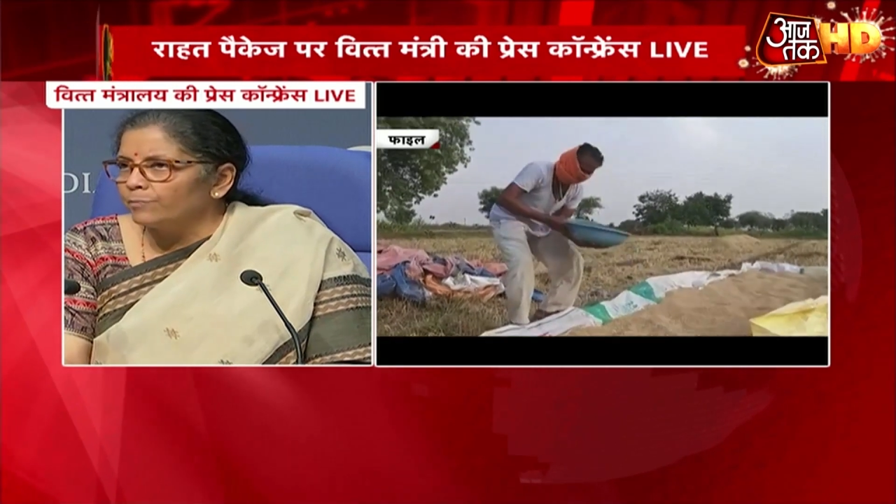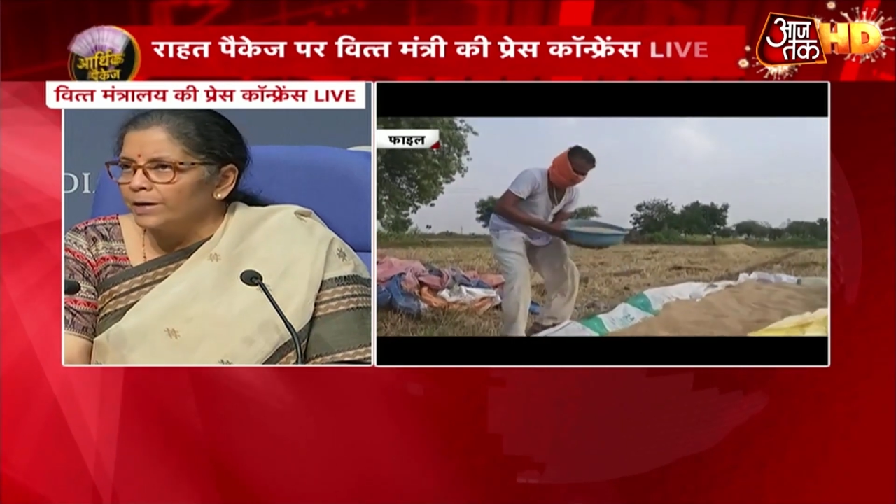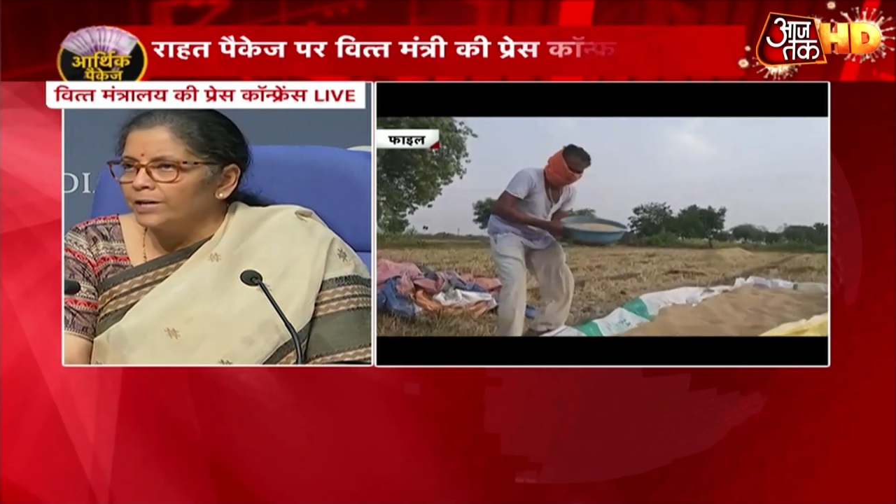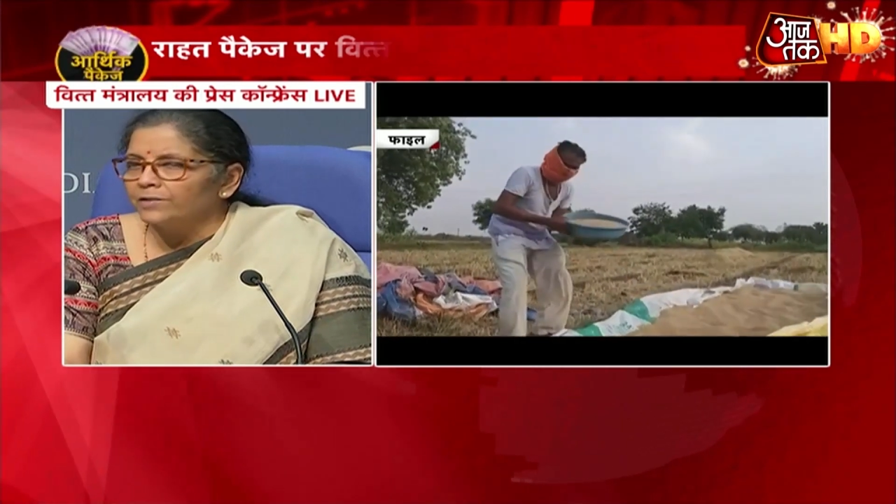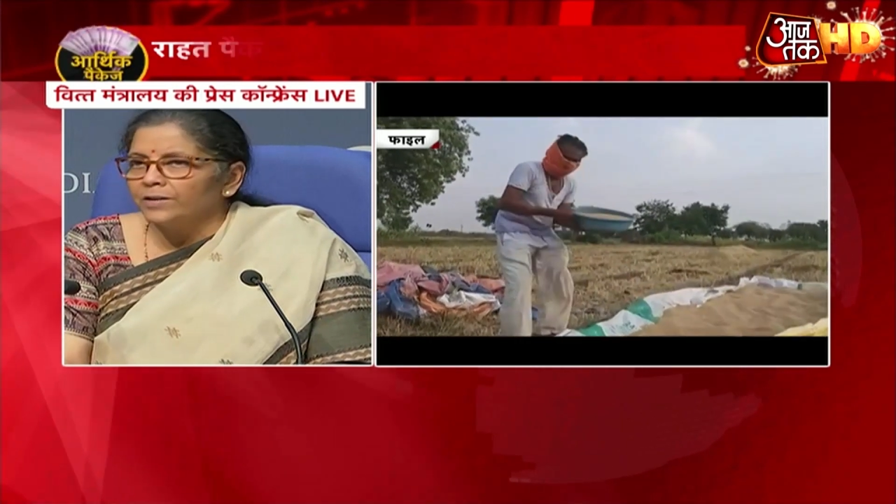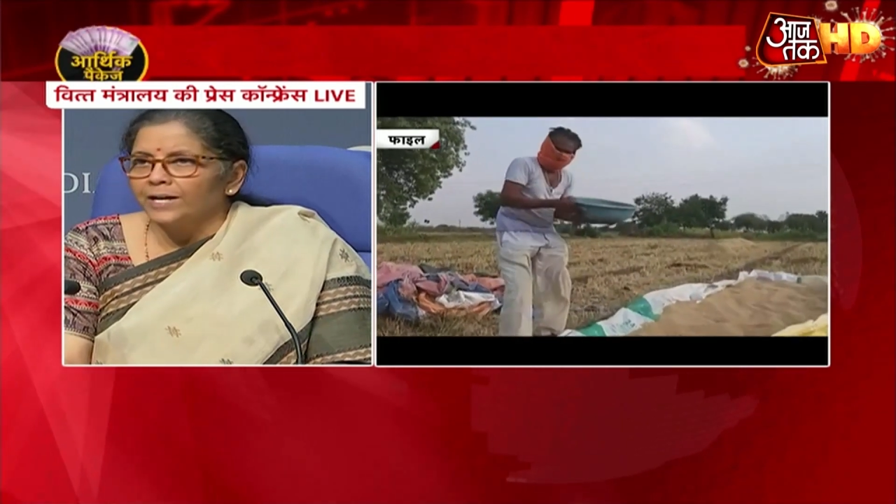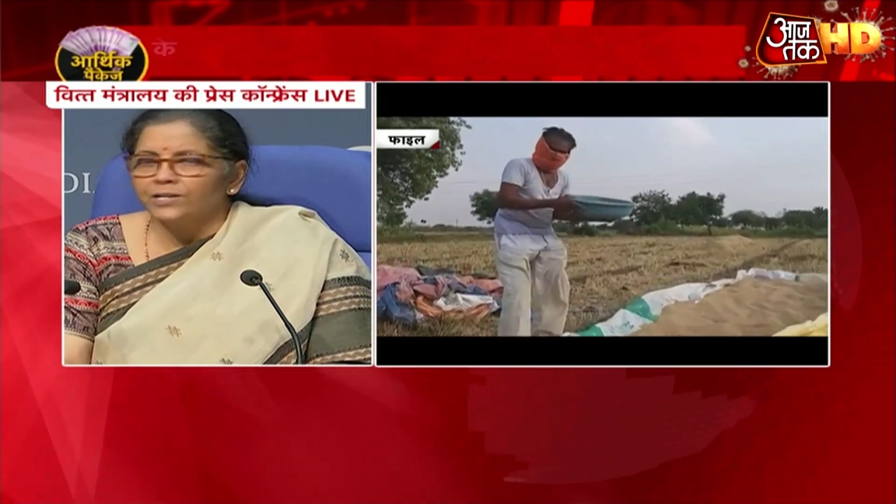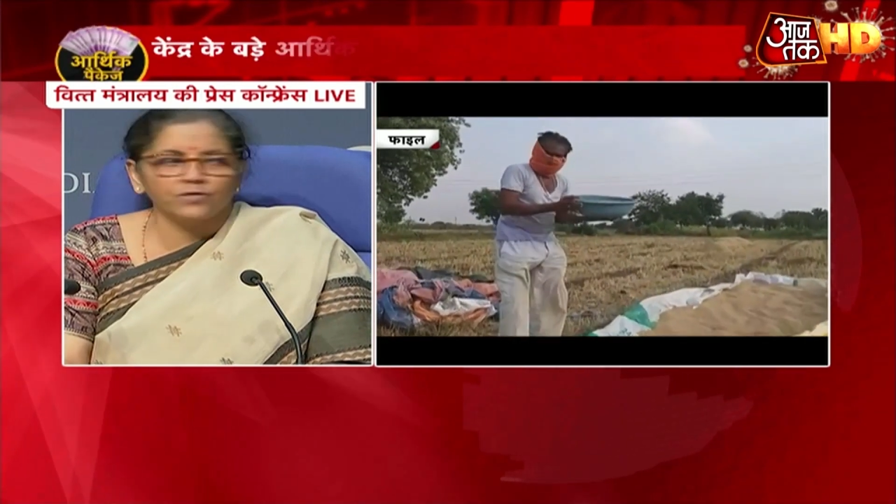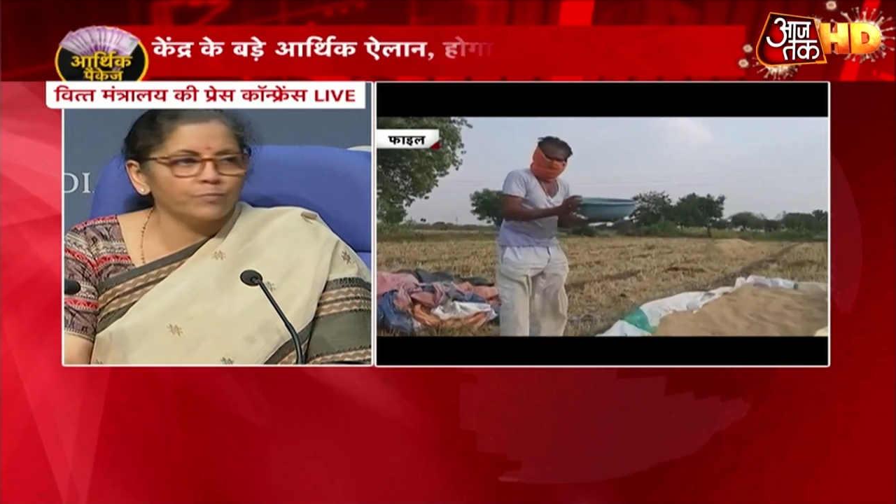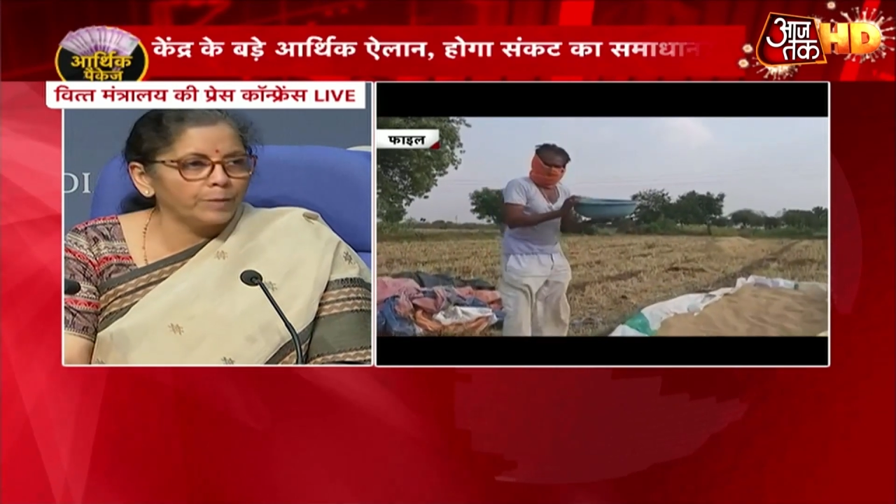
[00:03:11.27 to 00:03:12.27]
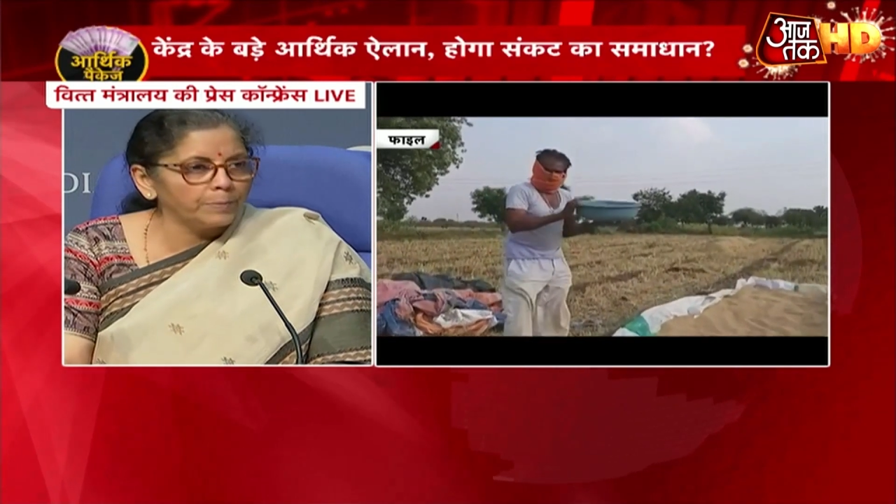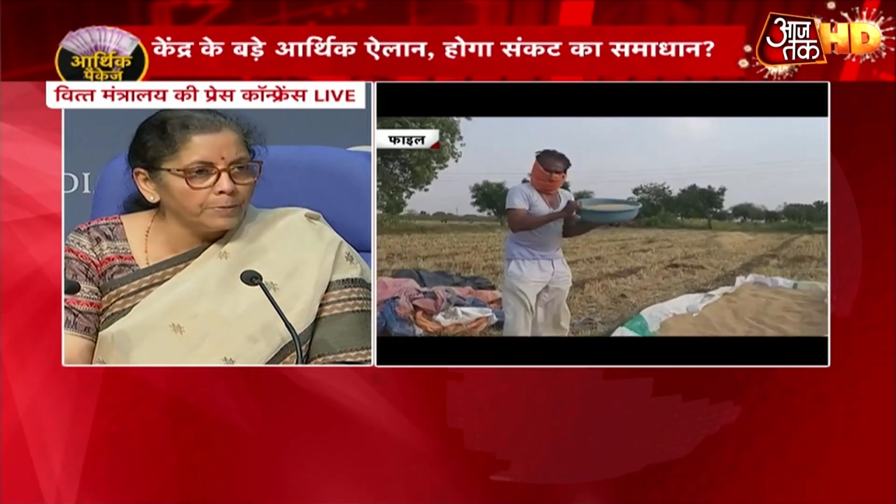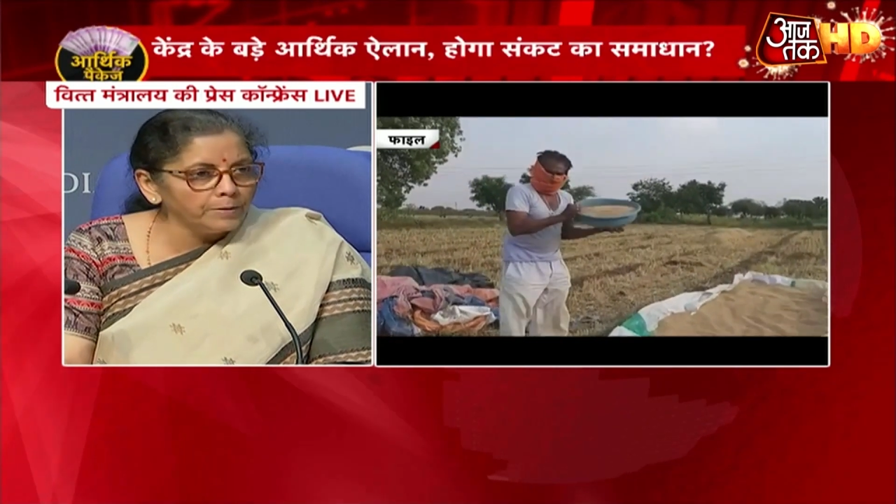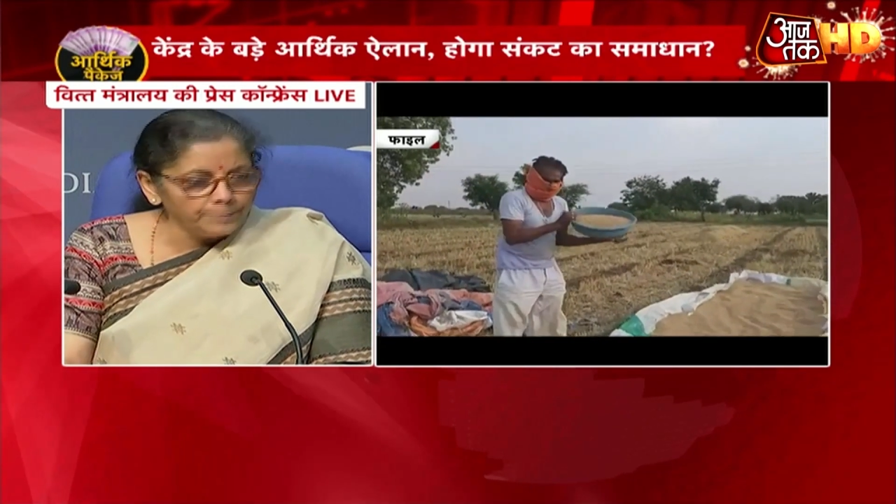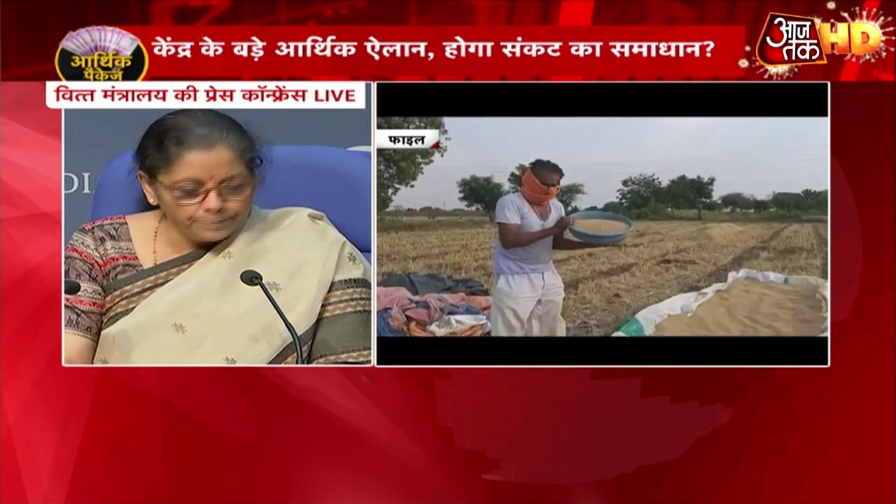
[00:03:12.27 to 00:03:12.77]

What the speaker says: money in the hands of people.